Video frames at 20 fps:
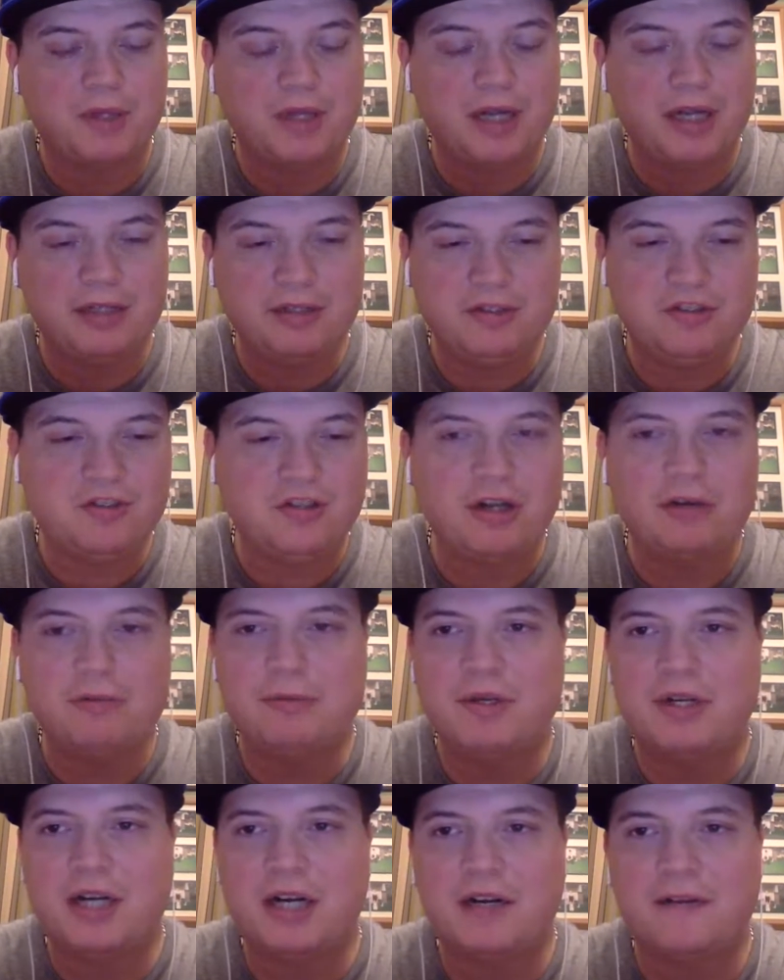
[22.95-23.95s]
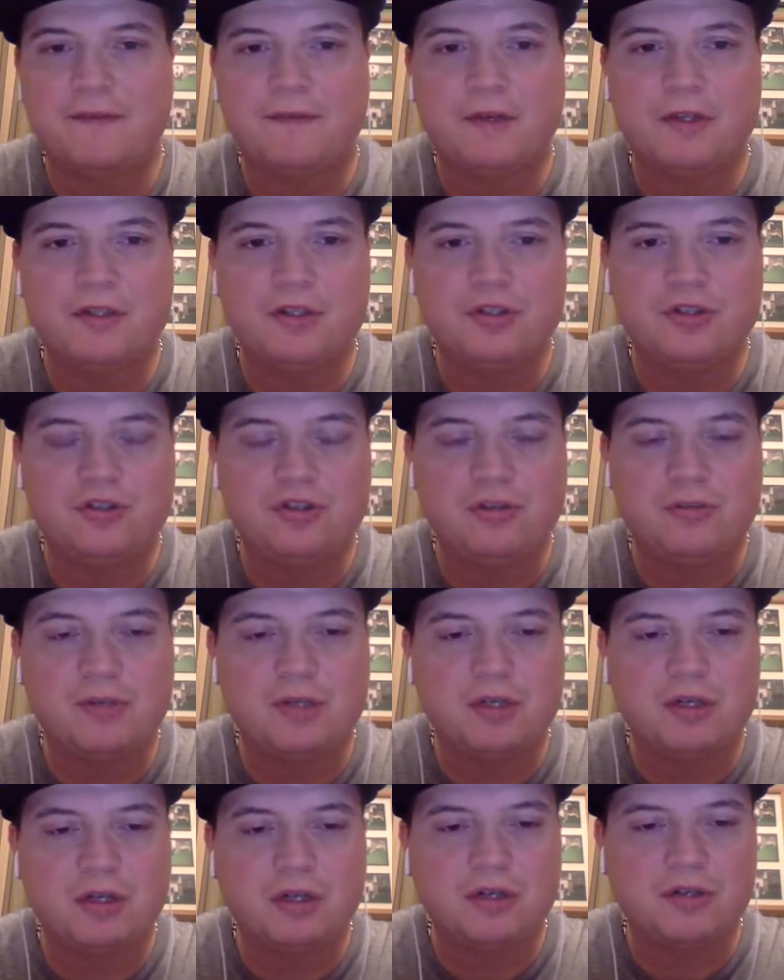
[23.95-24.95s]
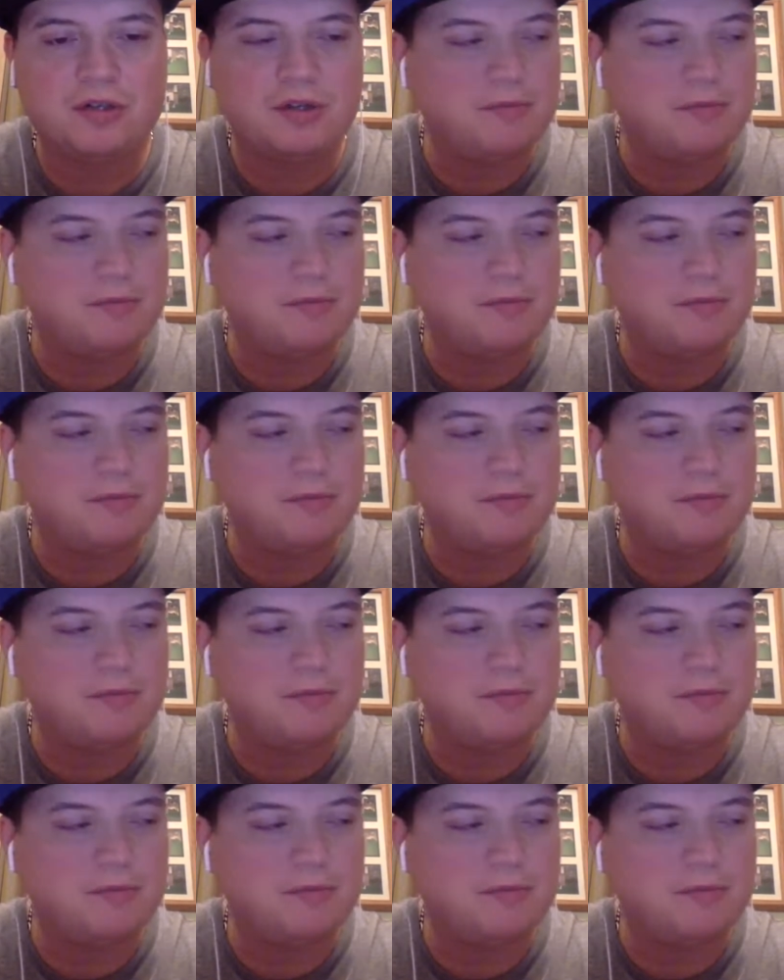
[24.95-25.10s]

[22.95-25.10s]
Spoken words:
I just thought it would be kind of fun to show my cards.